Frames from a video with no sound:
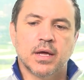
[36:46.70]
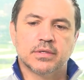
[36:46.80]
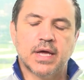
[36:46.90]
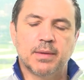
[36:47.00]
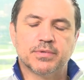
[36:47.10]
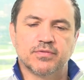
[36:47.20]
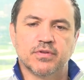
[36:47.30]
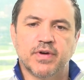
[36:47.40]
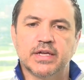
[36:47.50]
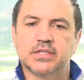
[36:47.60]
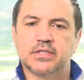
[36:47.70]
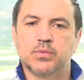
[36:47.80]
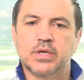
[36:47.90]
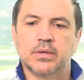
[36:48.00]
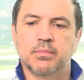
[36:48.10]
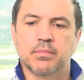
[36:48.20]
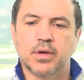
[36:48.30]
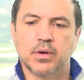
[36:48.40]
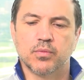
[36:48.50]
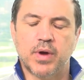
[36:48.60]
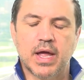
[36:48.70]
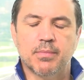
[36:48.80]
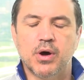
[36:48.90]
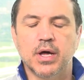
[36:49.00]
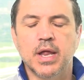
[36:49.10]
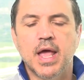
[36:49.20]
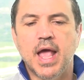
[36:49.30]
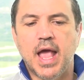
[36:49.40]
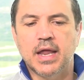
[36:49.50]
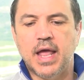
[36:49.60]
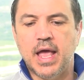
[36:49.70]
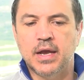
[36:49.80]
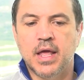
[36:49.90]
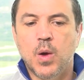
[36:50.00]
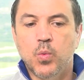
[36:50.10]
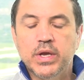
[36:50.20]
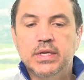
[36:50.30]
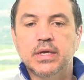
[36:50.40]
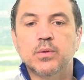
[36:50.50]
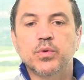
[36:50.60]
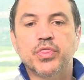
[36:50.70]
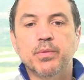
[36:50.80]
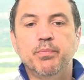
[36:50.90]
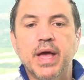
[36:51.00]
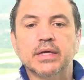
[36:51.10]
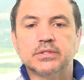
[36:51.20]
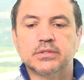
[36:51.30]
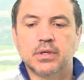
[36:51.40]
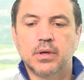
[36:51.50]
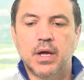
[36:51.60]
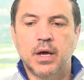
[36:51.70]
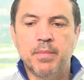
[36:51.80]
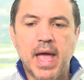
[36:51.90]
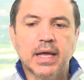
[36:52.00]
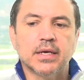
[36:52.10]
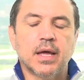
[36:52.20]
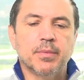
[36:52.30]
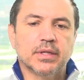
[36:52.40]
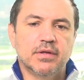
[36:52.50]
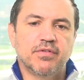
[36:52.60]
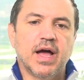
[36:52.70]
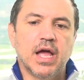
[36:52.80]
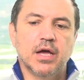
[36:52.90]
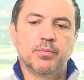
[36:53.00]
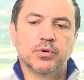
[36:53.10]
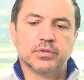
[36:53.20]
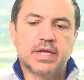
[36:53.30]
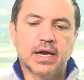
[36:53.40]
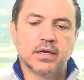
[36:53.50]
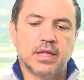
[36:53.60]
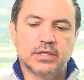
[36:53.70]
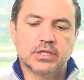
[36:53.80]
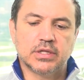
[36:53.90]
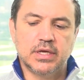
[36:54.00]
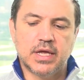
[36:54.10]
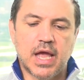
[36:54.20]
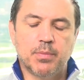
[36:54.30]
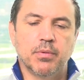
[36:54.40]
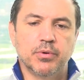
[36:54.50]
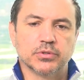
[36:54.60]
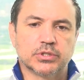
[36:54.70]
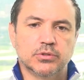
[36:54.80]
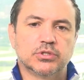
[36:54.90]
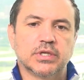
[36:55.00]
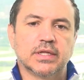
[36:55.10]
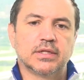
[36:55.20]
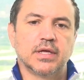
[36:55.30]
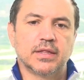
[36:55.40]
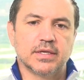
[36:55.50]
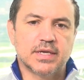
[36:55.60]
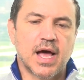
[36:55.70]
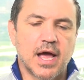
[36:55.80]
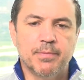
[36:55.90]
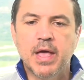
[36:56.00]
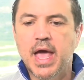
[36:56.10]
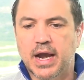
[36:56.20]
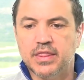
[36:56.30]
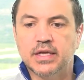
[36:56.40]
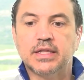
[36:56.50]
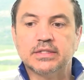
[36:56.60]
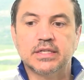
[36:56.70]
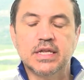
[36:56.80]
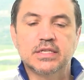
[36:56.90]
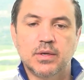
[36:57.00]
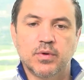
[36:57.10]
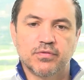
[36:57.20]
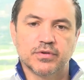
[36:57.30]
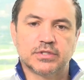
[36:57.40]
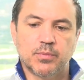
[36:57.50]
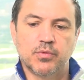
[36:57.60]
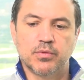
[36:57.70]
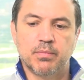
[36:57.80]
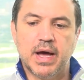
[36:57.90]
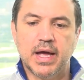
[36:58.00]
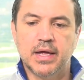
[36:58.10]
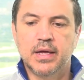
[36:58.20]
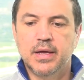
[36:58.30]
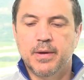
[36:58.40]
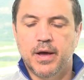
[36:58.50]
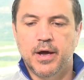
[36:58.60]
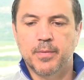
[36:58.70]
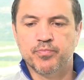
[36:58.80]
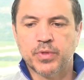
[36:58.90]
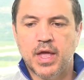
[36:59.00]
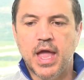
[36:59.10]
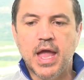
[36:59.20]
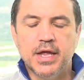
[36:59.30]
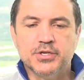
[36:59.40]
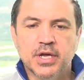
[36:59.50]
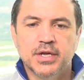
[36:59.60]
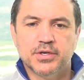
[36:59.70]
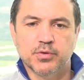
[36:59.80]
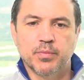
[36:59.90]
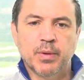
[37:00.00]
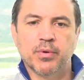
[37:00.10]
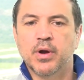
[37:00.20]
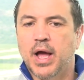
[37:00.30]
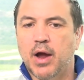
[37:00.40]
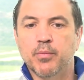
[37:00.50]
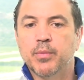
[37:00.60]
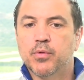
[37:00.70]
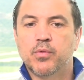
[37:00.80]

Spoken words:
types of devices that we did RAM on. And we did it with the best economically viable, technologically capable solution at the time. And I think that's an easy one for someone with my age to remember. I remember